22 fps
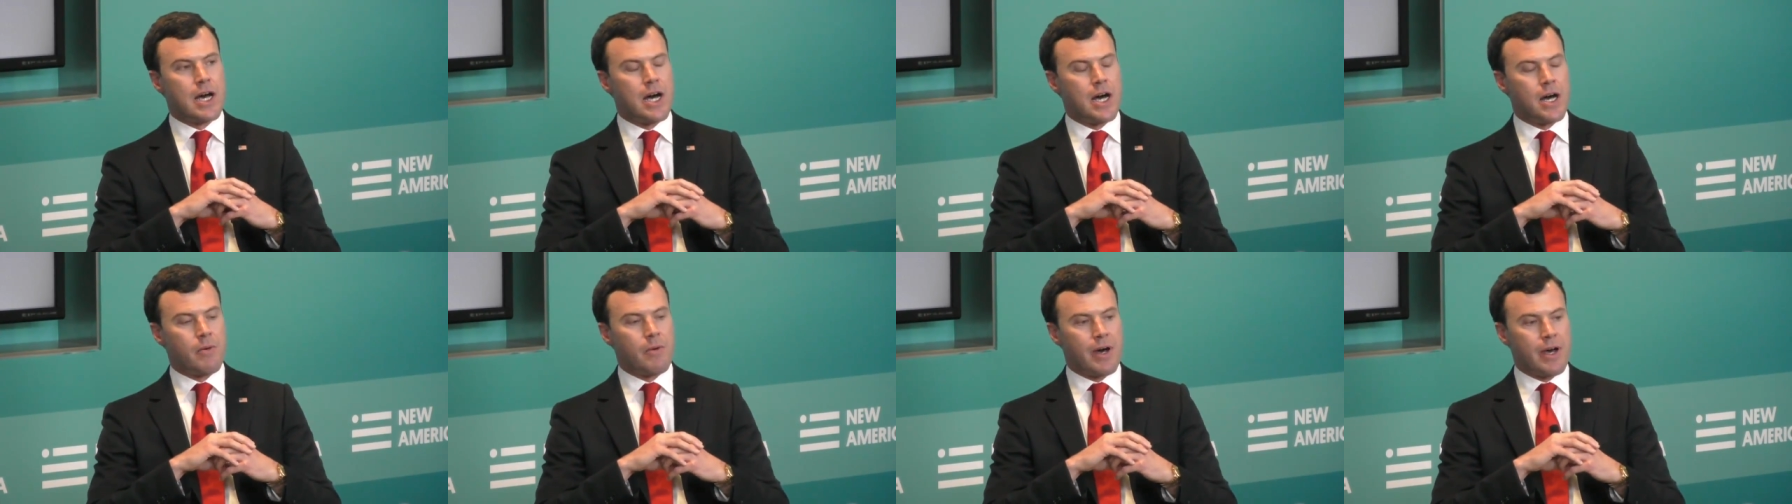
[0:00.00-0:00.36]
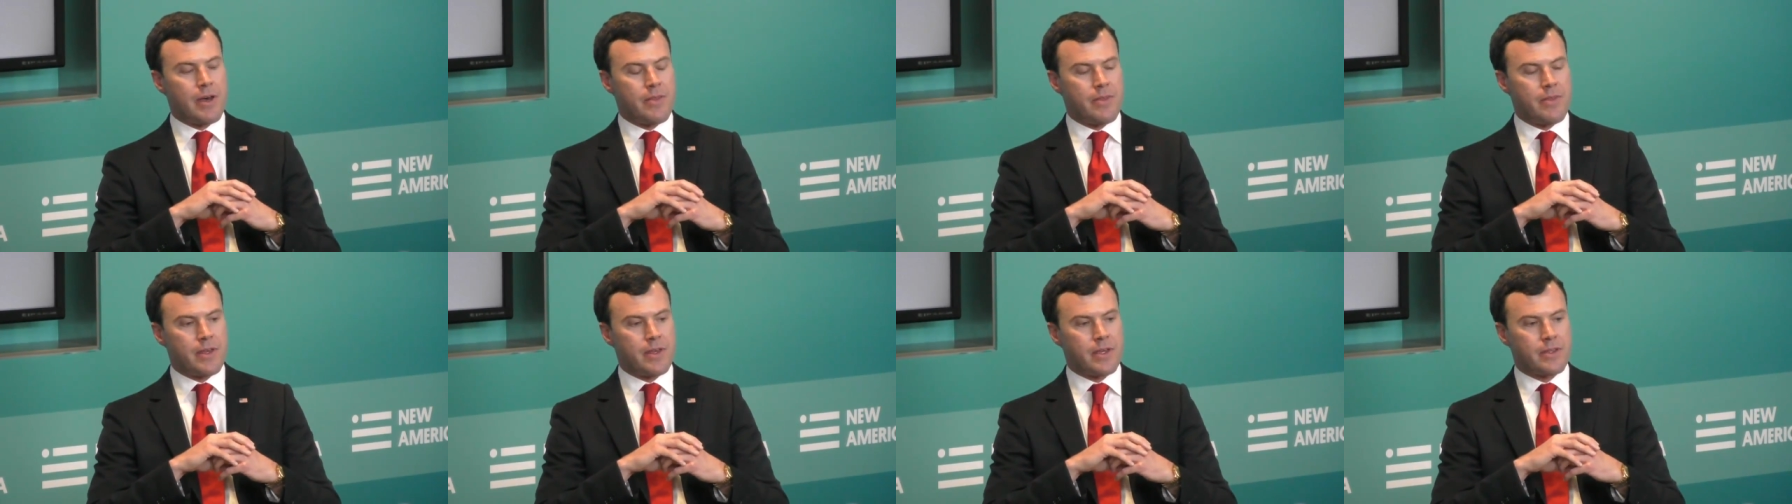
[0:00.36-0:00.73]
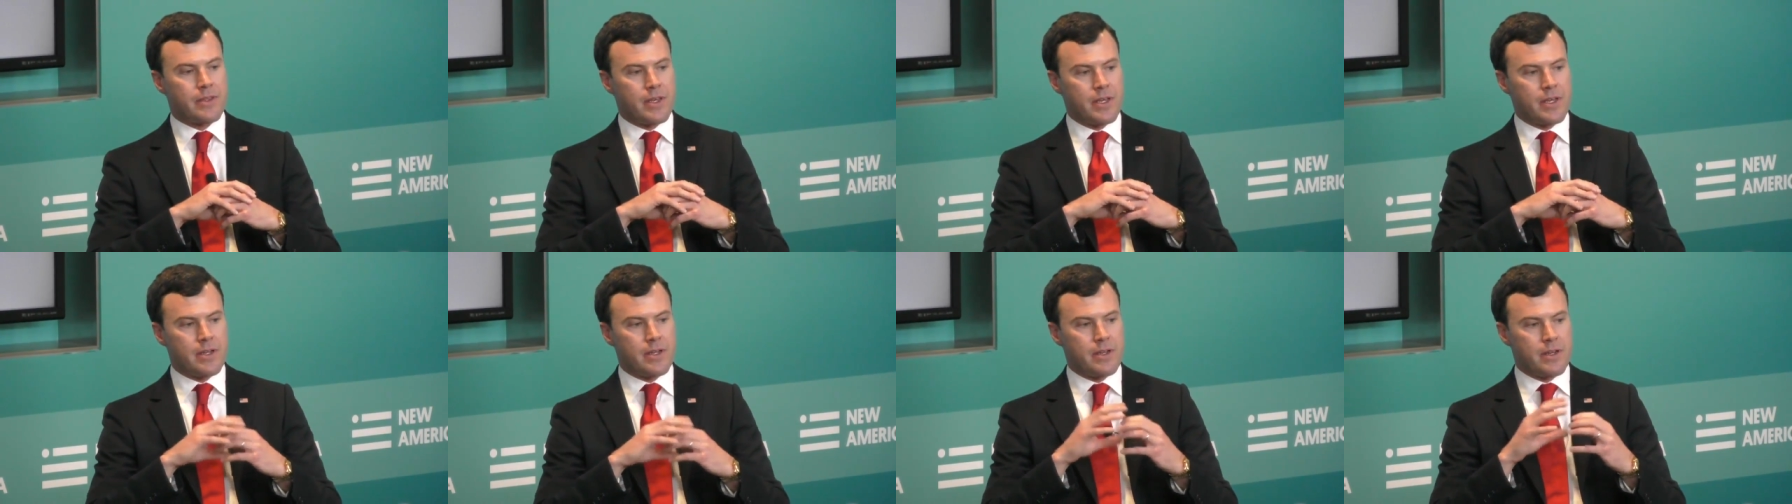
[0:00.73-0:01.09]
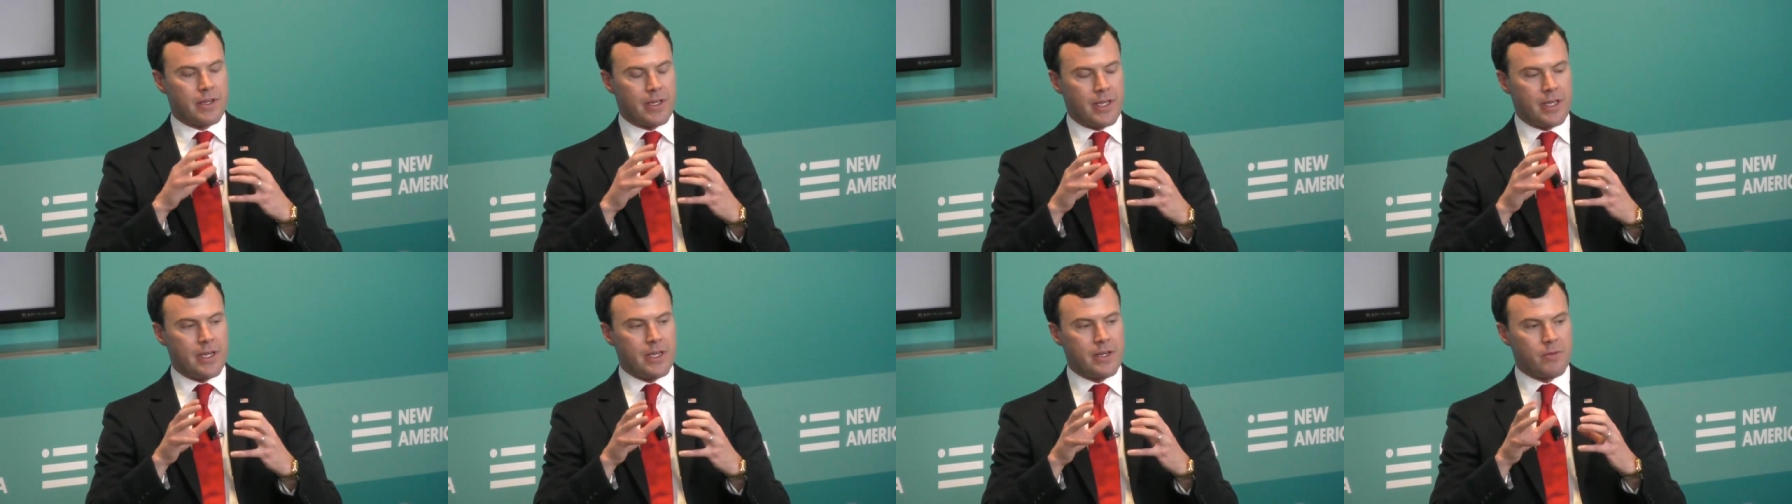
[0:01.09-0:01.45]
Um, I think that,
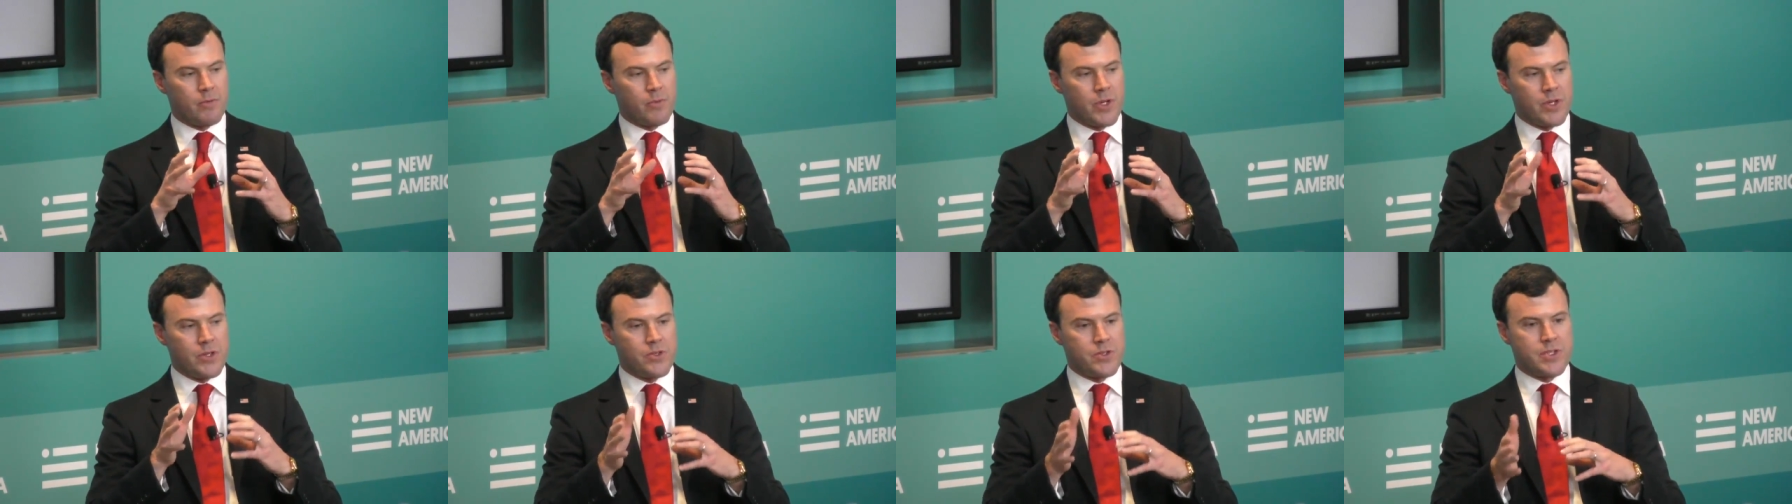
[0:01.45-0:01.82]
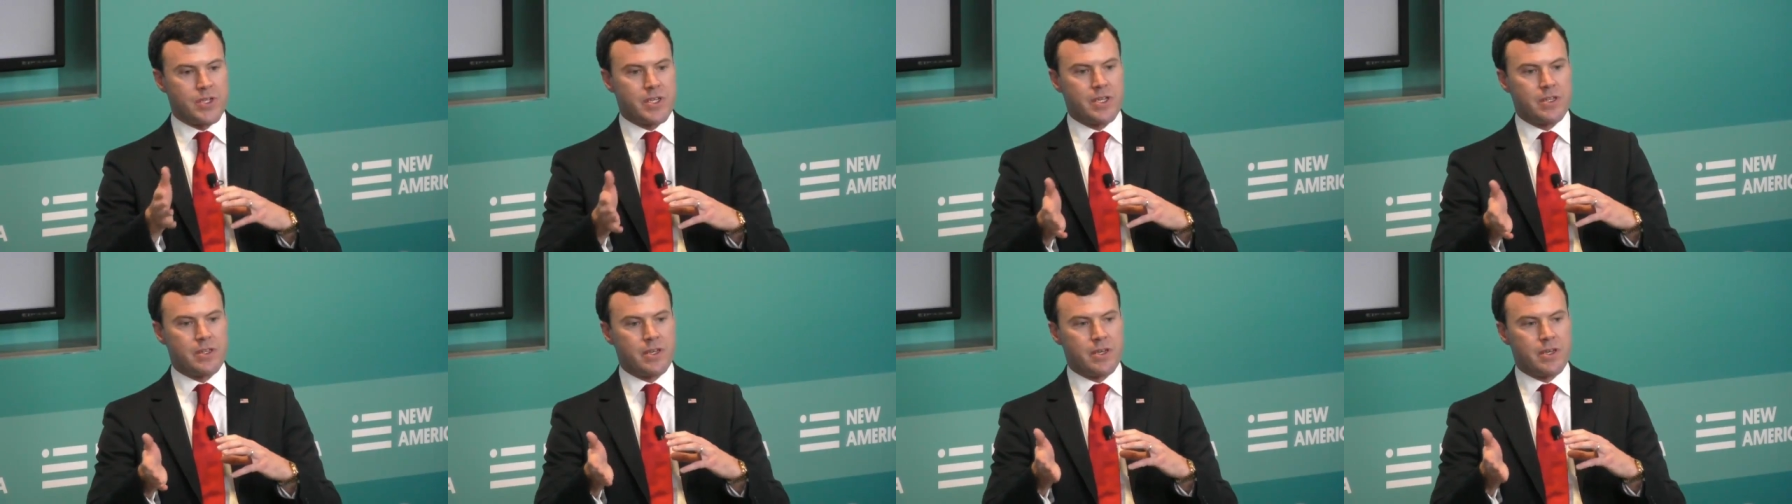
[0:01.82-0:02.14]
again, when you see